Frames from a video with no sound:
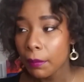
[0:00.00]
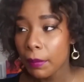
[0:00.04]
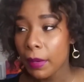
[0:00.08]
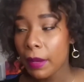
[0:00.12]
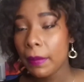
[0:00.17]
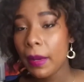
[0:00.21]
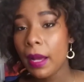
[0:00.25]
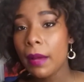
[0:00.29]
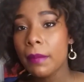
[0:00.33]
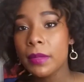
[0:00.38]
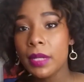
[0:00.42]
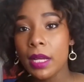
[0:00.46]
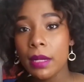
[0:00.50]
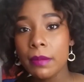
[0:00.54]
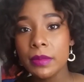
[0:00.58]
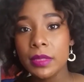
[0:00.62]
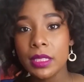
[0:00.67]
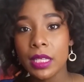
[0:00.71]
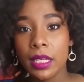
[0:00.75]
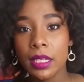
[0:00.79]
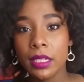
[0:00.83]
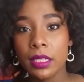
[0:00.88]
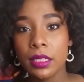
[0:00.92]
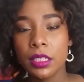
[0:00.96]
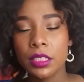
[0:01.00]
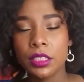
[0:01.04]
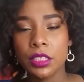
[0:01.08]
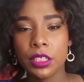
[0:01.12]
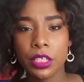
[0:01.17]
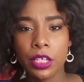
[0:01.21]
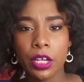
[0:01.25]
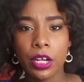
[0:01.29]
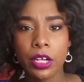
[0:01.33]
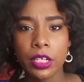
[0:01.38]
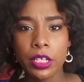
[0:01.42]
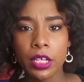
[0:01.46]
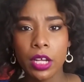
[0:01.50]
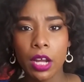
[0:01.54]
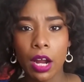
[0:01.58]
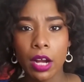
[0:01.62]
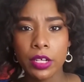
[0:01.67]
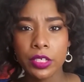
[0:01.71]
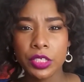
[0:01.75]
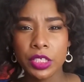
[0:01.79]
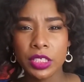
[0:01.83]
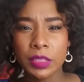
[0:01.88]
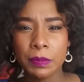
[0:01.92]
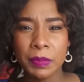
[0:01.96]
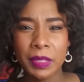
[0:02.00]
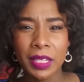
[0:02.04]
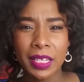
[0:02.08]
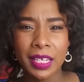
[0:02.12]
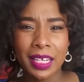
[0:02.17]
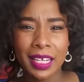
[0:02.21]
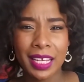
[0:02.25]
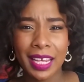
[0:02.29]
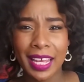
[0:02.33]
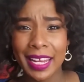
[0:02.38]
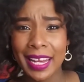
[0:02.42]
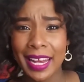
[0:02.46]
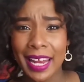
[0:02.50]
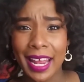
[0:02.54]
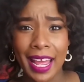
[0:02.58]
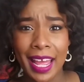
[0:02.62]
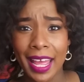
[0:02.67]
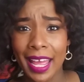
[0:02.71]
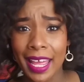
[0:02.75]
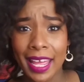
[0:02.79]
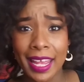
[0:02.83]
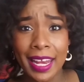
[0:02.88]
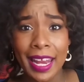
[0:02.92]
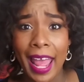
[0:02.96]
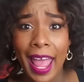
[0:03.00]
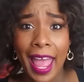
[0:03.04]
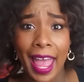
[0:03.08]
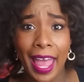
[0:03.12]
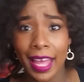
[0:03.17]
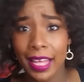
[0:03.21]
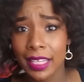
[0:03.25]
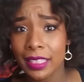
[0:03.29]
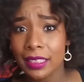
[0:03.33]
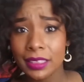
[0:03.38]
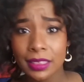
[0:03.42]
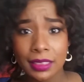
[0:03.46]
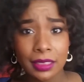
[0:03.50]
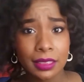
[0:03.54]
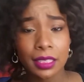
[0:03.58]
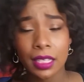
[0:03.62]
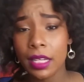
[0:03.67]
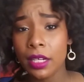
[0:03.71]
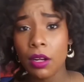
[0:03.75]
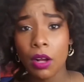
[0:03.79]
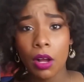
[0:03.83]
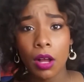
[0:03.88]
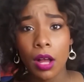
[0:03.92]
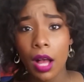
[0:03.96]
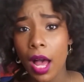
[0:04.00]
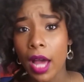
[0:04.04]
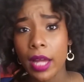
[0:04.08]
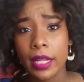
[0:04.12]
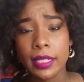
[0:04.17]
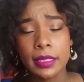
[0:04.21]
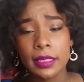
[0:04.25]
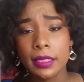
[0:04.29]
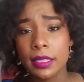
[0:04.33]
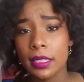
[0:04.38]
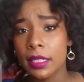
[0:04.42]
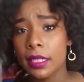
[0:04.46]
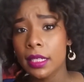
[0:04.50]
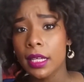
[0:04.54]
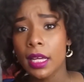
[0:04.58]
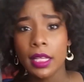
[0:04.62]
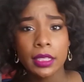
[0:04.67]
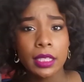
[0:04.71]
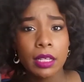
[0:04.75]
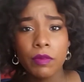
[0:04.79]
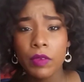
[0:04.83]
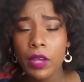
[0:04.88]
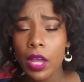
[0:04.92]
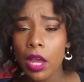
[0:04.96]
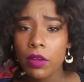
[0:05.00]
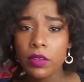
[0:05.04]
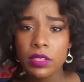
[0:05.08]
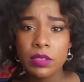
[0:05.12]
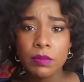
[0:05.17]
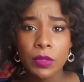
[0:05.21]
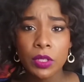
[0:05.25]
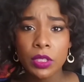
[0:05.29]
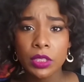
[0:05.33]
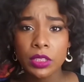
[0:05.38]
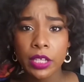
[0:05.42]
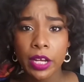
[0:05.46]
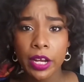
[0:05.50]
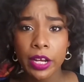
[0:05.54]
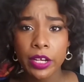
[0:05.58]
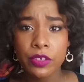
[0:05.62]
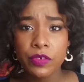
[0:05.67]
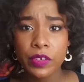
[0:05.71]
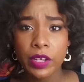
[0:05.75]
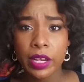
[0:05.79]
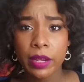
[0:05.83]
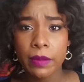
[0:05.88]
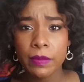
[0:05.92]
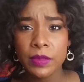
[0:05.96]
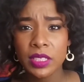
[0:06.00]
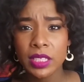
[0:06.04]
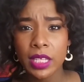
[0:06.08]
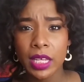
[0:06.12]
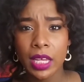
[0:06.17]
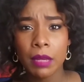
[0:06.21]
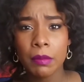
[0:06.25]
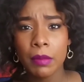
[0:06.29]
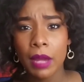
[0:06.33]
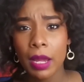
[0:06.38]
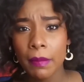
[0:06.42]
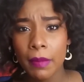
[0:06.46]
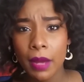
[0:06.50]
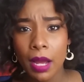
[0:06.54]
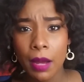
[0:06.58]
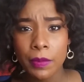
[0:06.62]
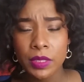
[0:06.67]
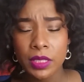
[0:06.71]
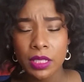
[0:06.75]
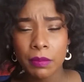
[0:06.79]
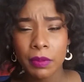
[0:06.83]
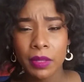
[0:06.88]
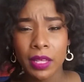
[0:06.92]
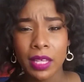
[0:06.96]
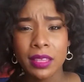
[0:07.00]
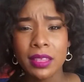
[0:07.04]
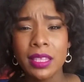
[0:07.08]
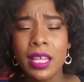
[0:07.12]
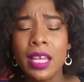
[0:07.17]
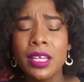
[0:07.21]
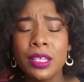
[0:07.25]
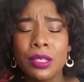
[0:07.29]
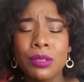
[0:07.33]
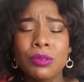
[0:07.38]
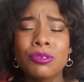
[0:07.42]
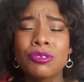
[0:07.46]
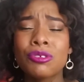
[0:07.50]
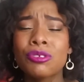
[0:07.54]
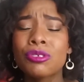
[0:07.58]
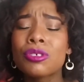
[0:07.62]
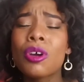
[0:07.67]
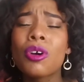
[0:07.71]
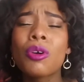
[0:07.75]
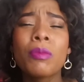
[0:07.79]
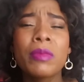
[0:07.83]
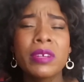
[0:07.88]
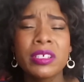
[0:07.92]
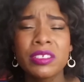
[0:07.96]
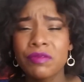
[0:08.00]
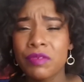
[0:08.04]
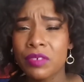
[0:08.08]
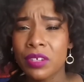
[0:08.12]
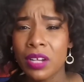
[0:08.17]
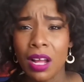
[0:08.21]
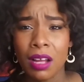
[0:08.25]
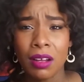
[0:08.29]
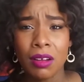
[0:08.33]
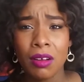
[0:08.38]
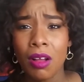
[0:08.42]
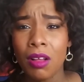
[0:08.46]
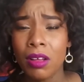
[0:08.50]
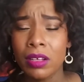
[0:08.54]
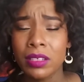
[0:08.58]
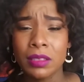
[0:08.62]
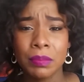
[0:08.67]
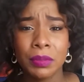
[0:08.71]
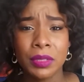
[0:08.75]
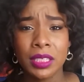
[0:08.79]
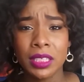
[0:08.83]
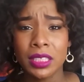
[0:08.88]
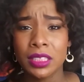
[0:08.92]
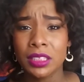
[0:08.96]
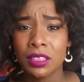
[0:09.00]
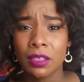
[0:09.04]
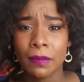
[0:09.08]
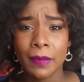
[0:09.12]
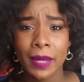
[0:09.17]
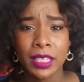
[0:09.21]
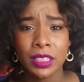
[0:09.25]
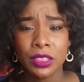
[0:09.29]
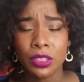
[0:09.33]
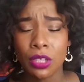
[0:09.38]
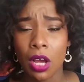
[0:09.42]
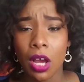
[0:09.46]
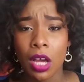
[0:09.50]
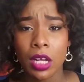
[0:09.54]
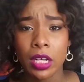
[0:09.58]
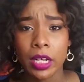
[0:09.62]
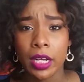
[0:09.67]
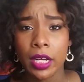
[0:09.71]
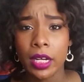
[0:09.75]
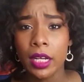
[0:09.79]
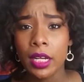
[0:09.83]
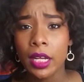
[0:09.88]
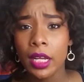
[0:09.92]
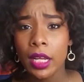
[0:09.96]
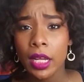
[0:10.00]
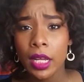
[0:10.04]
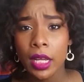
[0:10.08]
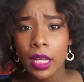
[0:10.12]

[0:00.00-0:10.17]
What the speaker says: My mom comes in. The security guard is just being an ass, in all honesty, living out his military dreams, thinking my mom was going to be like, thank you so much for not calling the police on my daughter.